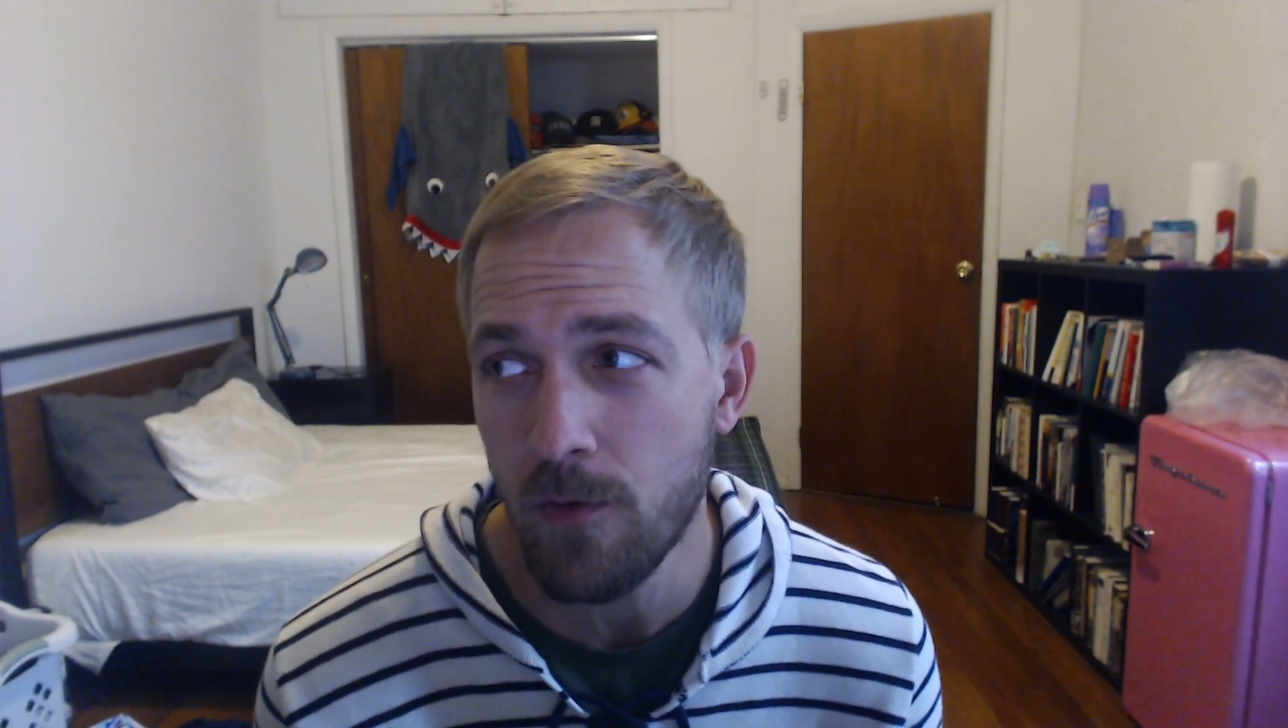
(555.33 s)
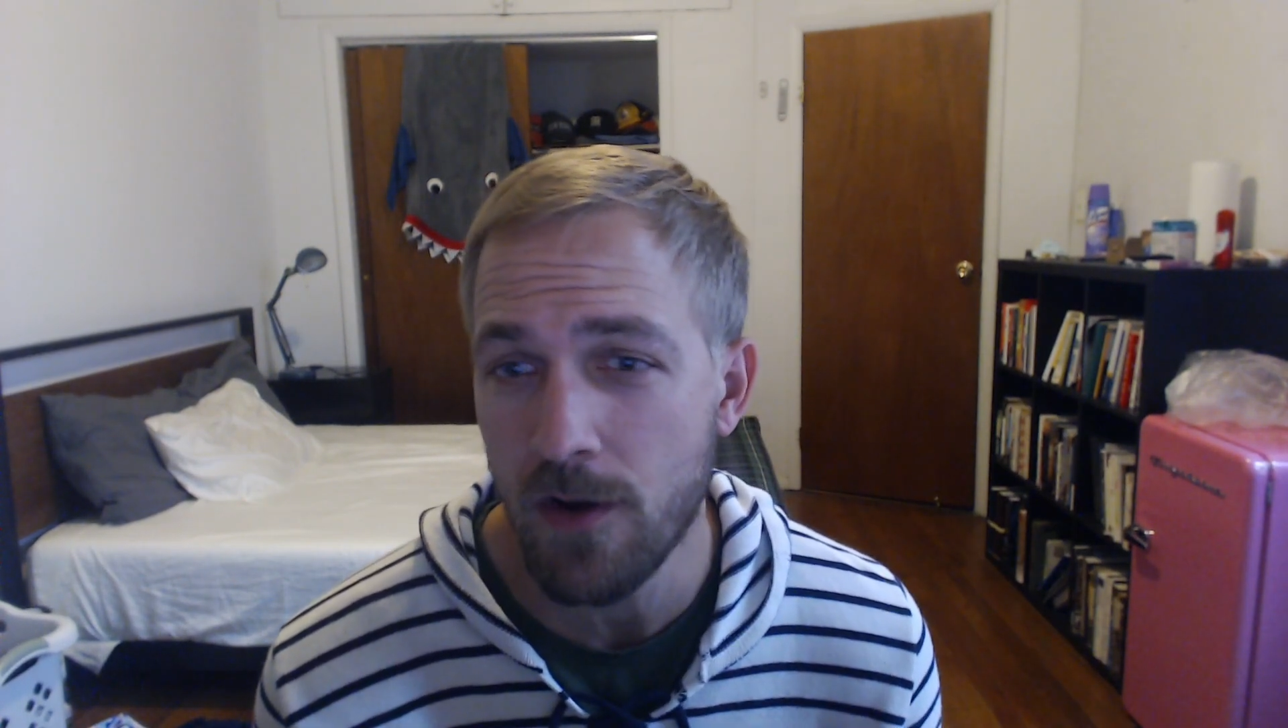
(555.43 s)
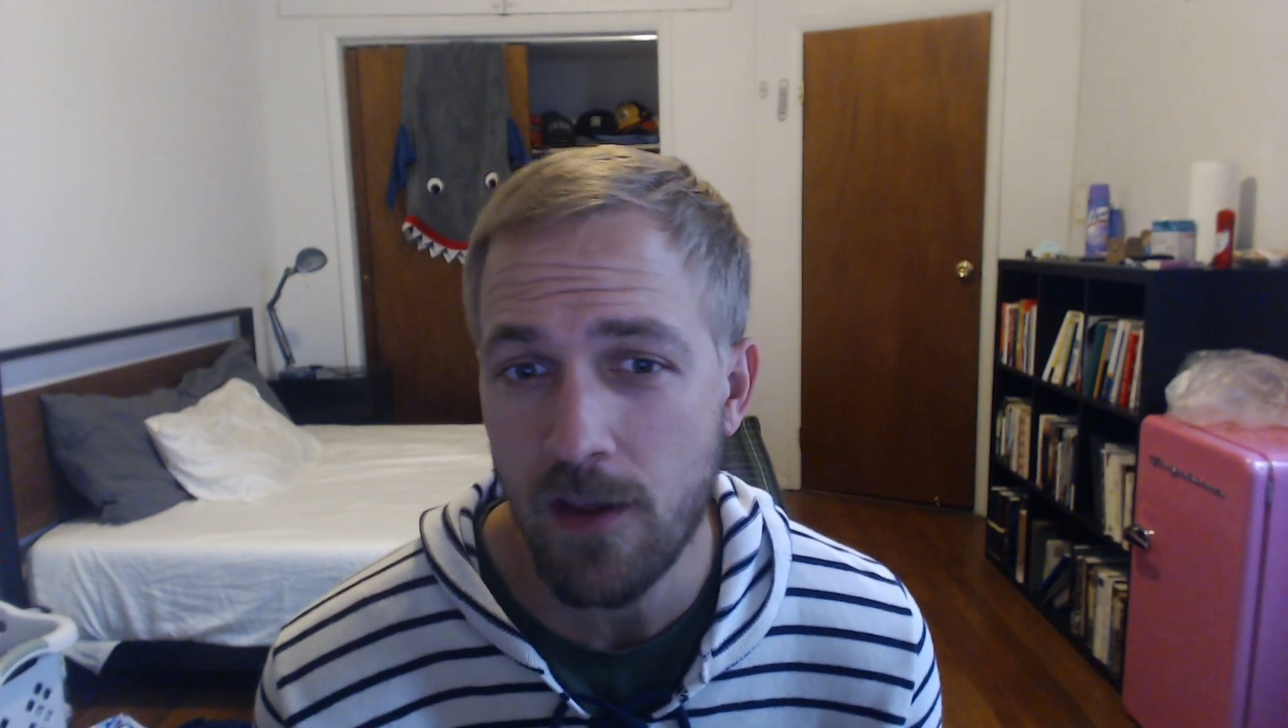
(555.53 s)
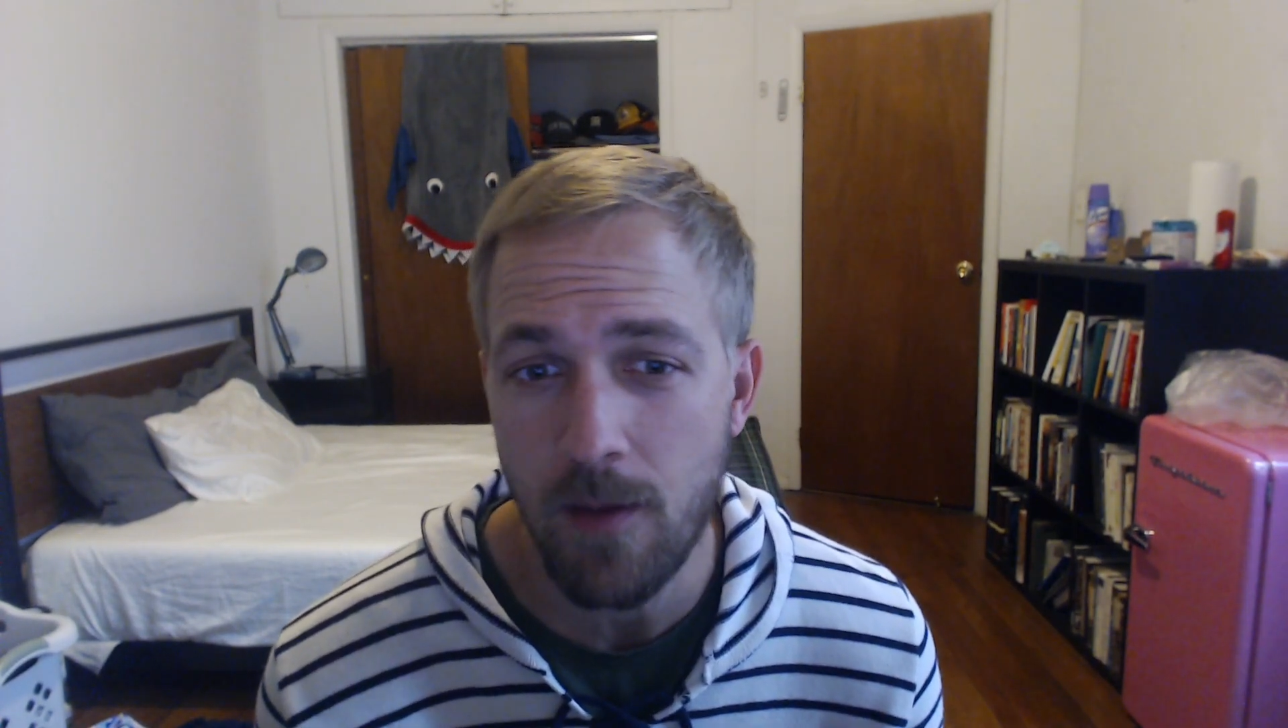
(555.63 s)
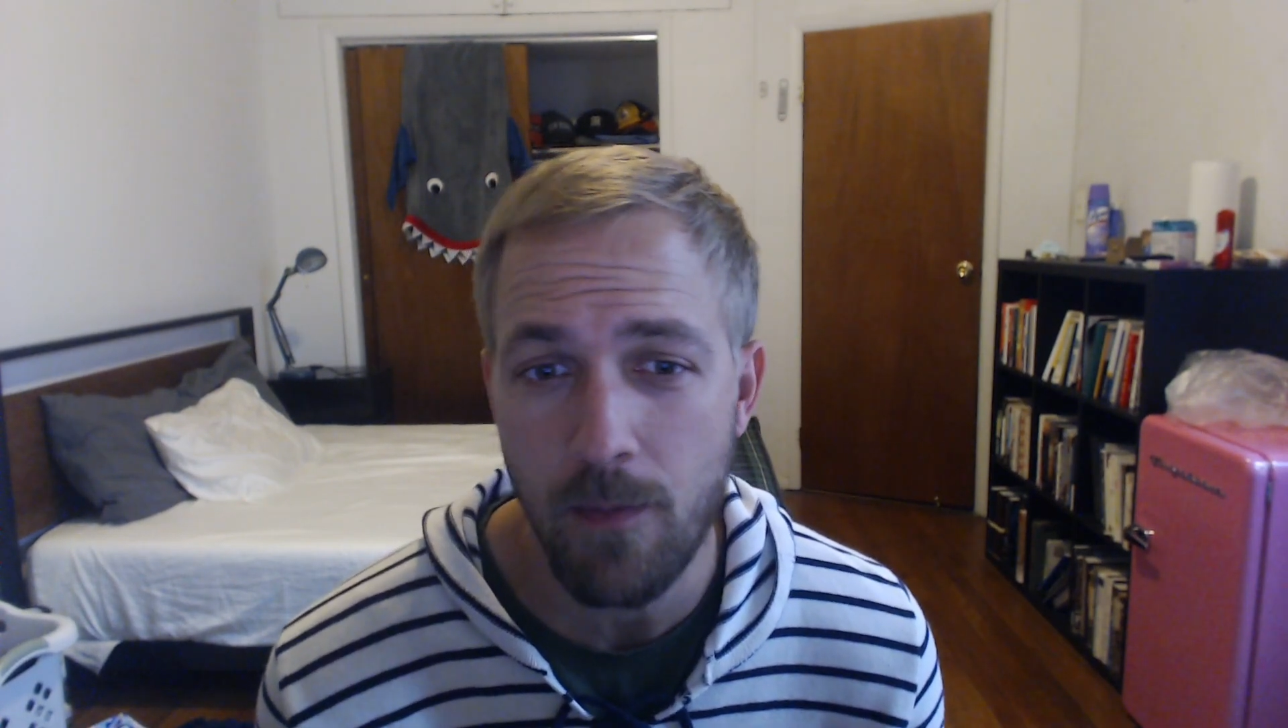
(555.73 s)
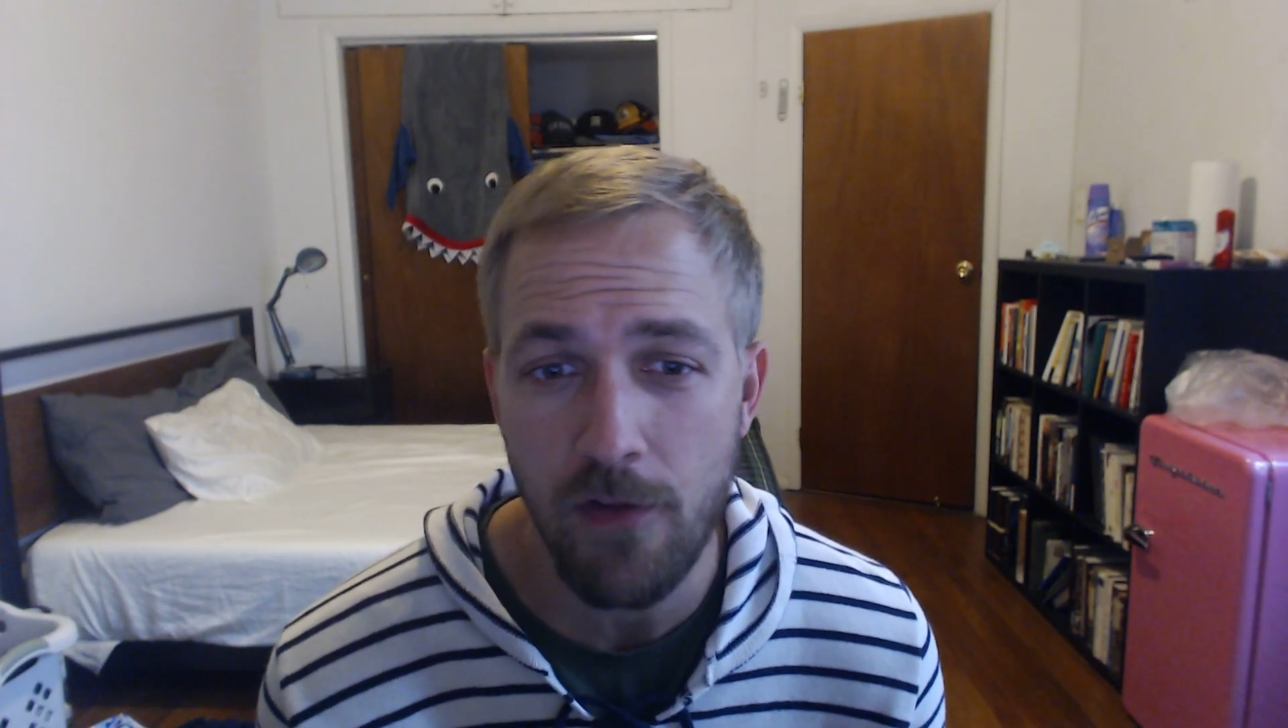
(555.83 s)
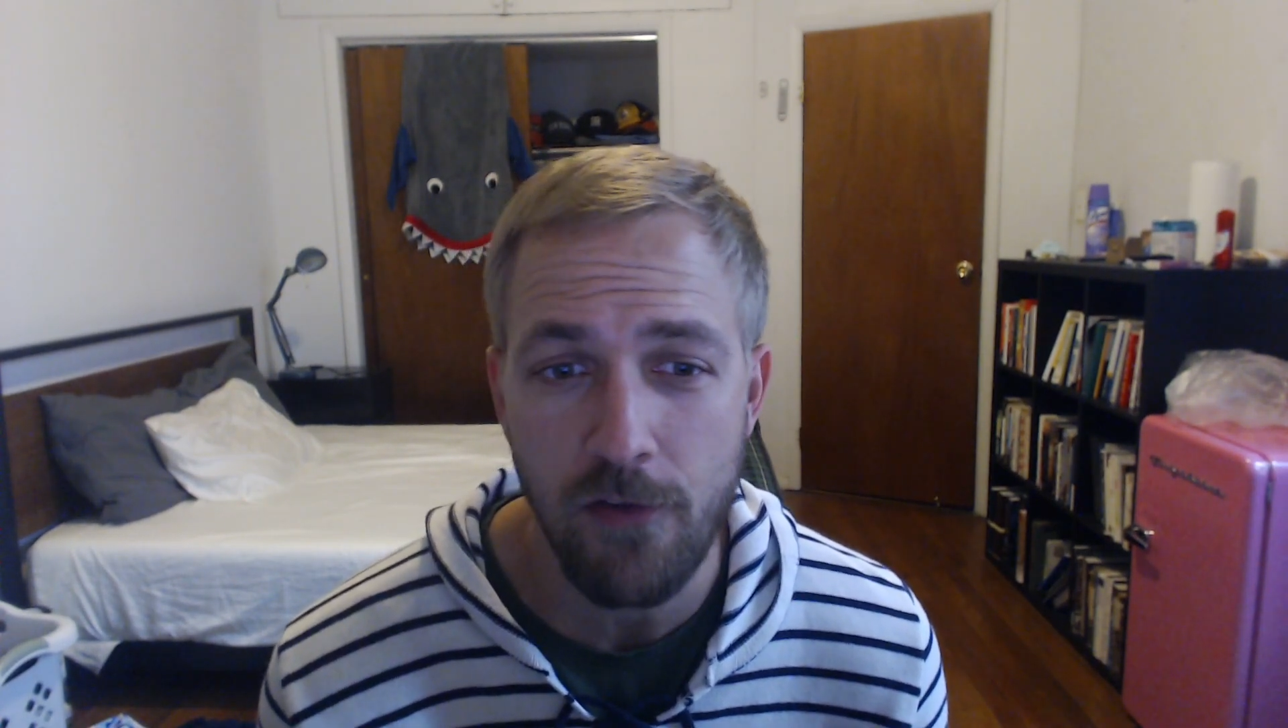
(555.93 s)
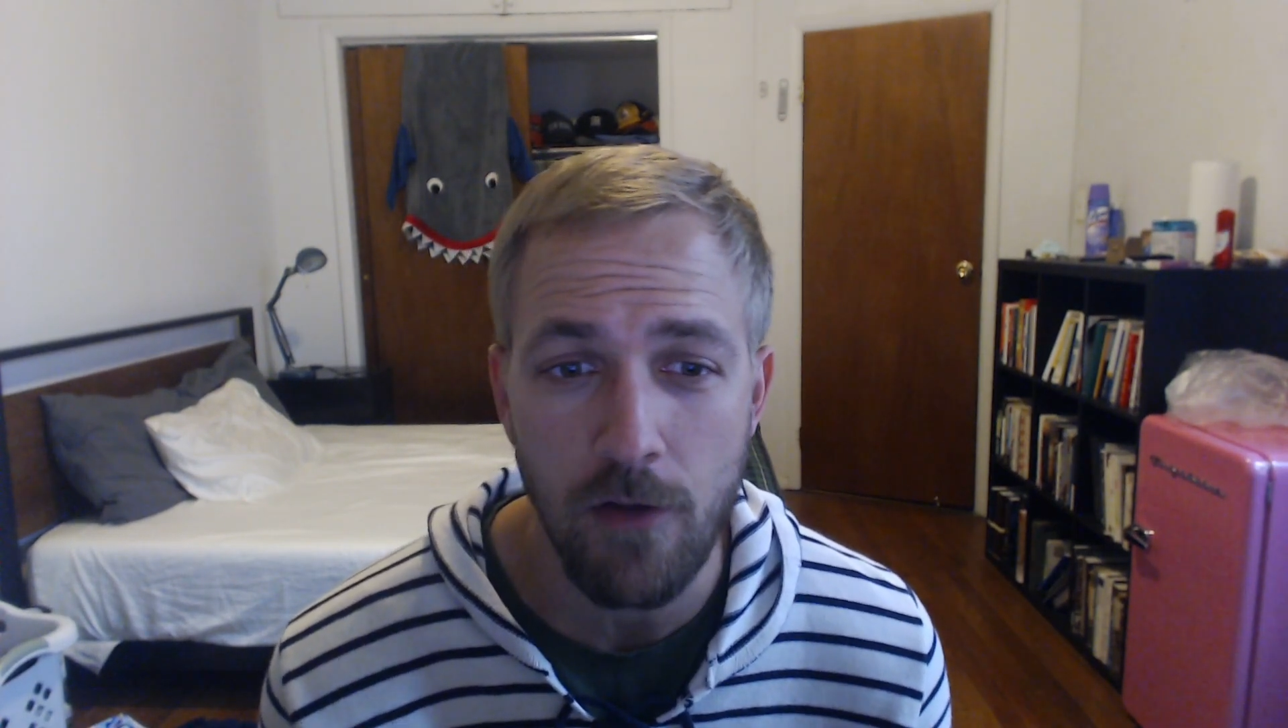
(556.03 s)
one campus